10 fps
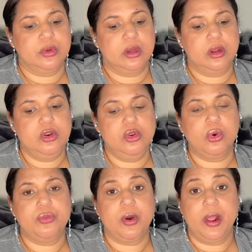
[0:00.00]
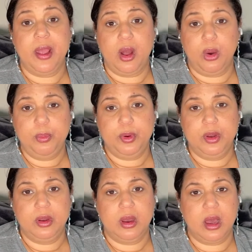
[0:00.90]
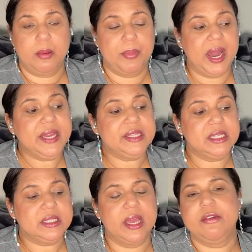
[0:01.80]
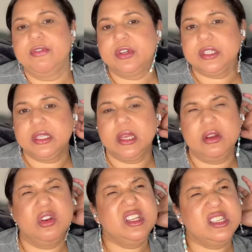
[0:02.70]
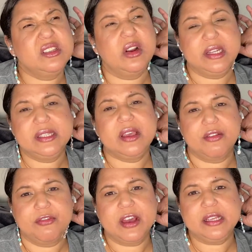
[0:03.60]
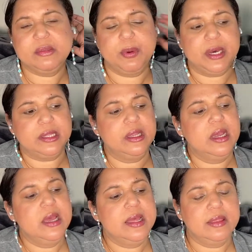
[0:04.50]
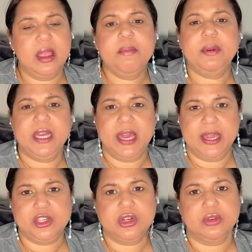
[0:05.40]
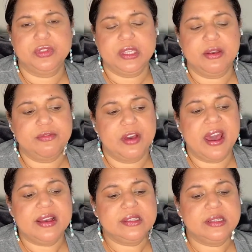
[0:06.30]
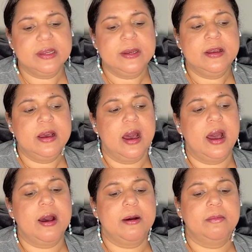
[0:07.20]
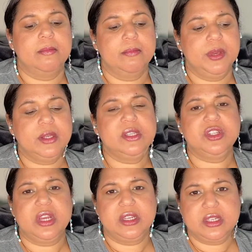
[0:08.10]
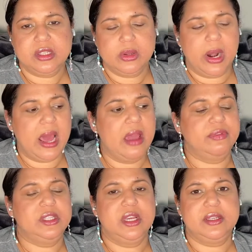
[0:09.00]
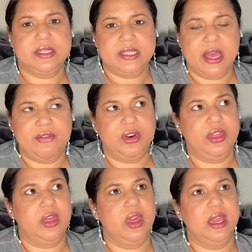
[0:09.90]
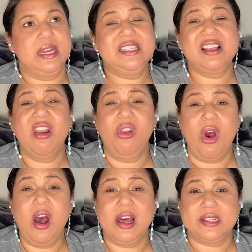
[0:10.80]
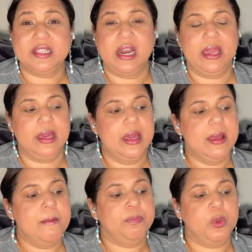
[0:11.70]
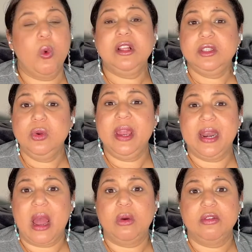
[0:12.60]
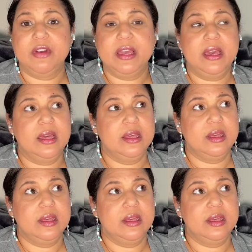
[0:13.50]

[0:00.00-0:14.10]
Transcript: looked for help back in the day for not necessarily CFS, but the implication of CFS. Because it changes your life, it changes everything, and it's a lot. Like, once you get out of it,